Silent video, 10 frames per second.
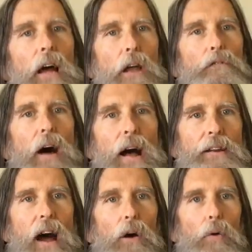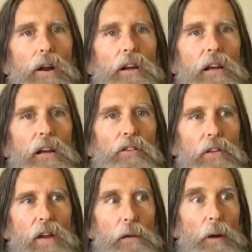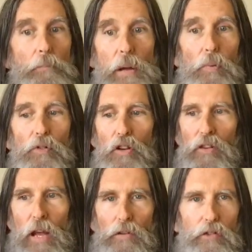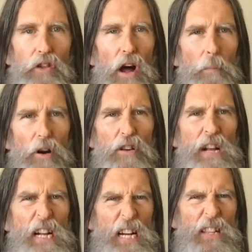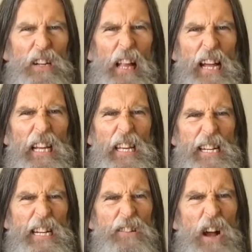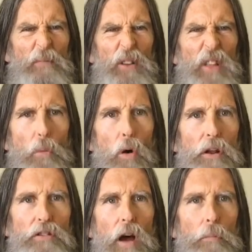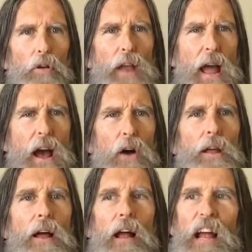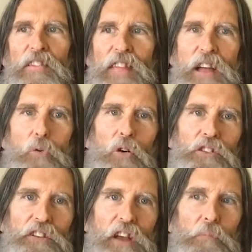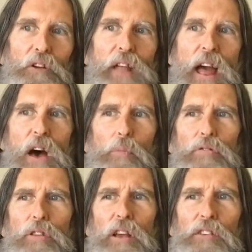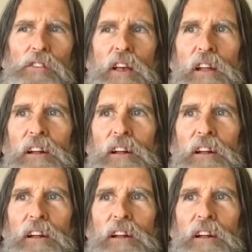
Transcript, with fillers: and find out what it is in there. But people just get stubborn, and they're like kids almost. They want to double down, and they want to double down with this